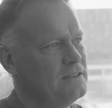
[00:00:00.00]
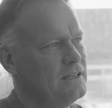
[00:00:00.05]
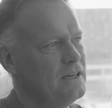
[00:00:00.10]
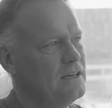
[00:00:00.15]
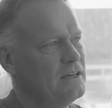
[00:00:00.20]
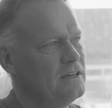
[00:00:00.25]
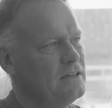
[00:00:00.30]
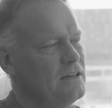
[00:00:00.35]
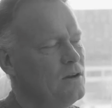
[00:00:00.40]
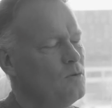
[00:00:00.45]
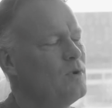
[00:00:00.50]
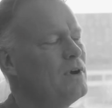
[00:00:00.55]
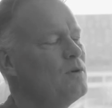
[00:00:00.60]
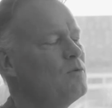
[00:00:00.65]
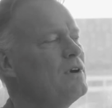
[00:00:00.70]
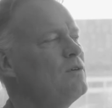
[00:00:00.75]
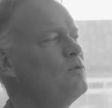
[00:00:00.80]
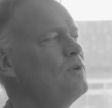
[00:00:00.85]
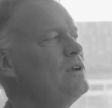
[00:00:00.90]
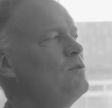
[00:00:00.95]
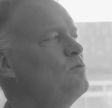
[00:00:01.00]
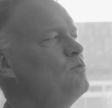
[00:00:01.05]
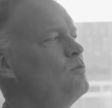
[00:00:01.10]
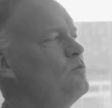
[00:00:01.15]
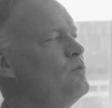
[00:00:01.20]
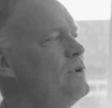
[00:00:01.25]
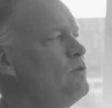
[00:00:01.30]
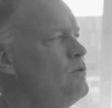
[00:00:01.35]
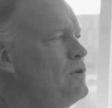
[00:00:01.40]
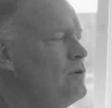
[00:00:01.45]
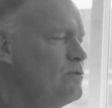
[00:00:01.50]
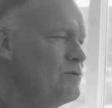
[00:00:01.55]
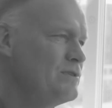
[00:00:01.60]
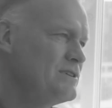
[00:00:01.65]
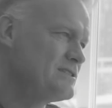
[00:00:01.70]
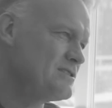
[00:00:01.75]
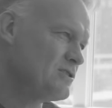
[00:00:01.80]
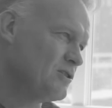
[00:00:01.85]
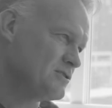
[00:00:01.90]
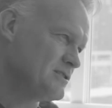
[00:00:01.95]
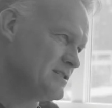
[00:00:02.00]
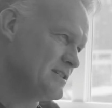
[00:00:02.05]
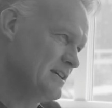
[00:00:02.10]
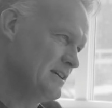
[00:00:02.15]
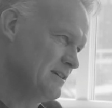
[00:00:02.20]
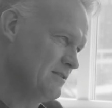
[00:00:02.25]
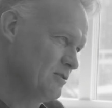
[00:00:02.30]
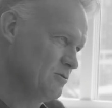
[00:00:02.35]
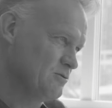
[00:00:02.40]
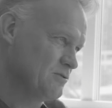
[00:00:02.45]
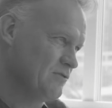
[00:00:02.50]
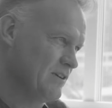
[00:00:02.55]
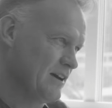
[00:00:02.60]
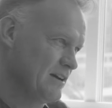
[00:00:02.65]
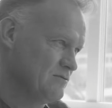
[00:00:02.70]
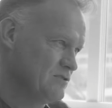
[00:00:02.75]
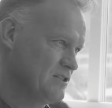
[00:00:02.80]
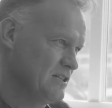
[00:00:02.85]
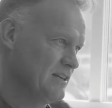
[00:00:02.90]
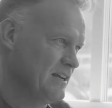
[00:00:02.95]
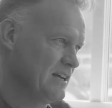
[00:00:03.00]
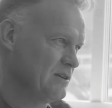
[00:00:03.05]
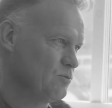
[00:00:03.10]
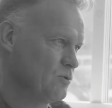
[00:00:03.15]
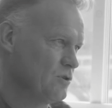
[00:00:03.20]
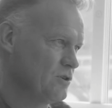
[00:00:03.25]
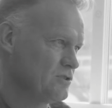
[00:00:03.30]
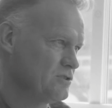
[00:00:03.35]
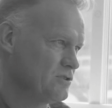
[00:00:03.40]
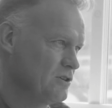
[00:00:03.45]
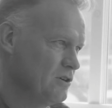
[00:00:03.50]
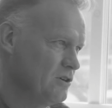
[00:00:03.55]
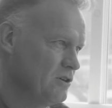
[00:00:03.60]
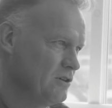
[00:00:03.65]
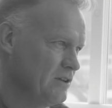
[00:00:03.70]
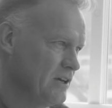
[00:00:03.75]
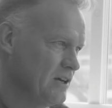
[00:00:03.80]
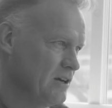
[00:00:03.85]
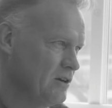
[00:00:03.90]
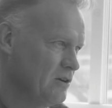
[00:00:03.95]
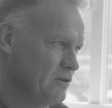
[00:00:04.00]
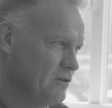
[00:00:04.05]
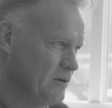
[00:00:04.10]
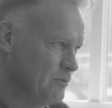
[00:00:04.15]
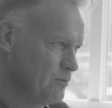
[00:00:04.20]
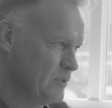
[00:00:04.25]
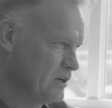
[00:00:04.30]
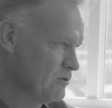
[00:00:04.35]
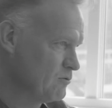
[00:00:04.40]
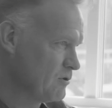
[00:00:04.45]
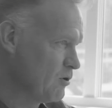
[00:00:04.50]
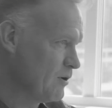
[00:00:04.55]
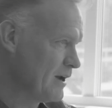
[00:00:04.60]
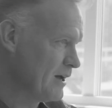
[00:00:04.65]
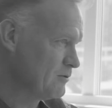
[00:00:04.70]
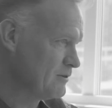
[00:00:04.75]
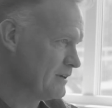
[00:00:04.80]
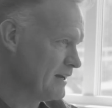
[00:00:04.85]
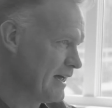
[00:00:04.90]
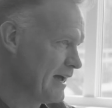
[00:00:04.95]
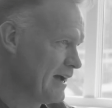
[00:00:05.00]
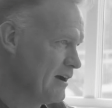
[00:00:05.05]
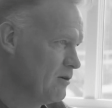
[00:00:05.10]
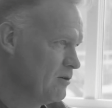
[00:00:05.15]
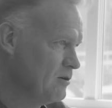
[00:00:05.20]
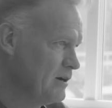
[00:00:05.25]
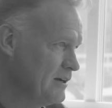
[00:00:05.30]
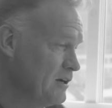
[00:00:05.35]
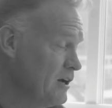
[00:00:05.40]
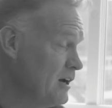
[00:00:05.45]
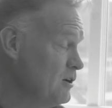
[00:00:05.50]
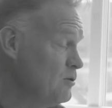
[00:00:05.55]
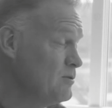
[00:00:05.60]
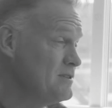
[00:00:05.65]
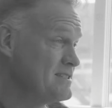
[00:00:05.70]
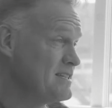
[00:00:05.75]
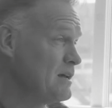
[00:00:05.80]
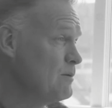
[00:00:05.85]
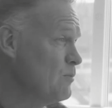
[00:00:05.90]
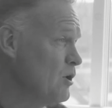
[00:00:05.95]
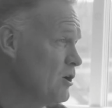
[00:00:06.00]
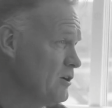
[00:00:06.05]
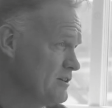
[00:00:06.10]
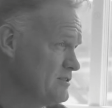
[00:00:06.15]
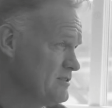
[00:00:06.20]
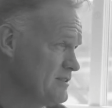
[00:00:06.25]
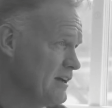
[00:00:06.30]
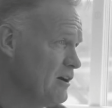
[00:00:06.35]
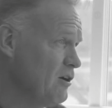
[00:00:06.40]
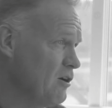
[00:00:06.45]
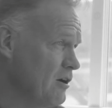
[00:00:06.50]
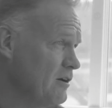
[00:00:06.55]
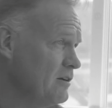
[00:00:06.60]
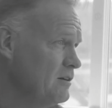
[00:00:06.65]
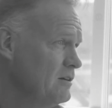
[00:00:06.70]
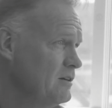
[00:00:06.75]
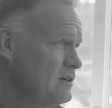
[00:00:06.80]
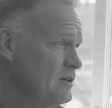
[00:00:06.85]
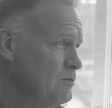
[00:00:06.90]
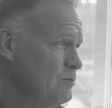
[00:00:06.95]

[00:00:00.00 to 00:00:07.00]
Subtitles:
Yeah. Yes. When will we start seeing those 5G networks? Are they being rolled out now? And I know in some markets they are.